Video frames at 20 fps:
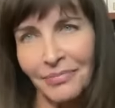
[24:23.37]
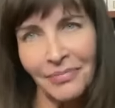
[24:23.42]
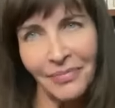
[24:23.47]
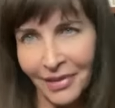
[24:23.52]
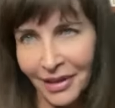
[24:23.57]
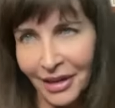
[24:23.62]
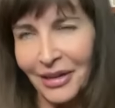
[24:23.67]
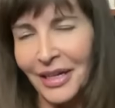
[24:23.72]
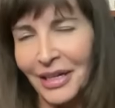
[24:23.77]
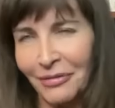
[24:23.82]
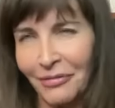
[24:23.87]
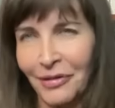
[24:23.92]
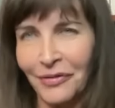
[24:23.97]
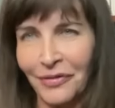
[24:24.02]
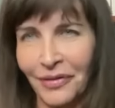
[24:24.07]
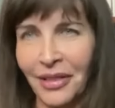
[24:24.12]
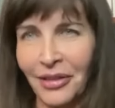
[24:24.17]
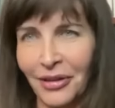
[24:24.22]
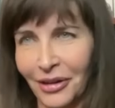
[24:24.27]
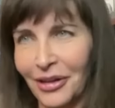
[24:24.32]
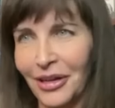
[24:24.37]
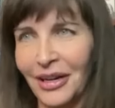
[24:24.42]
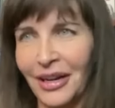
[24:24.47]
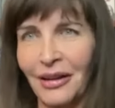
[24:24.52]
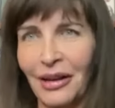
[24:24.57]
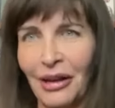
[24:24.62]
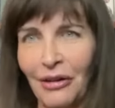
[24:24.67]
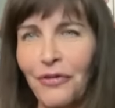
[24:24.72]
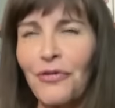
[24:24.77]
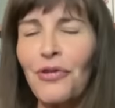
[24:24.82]
They're gonna,
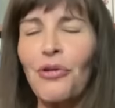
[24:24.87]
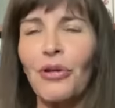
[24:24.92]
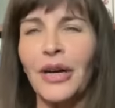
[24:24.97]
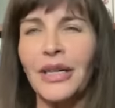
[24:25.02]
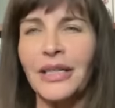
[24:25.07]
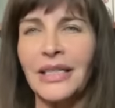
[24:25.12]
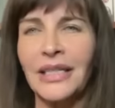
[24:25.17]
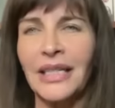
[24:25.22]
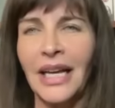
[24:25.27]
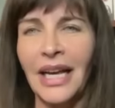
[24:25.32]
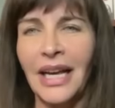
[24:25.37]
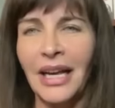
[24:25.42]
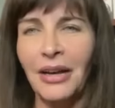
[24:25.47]
of course,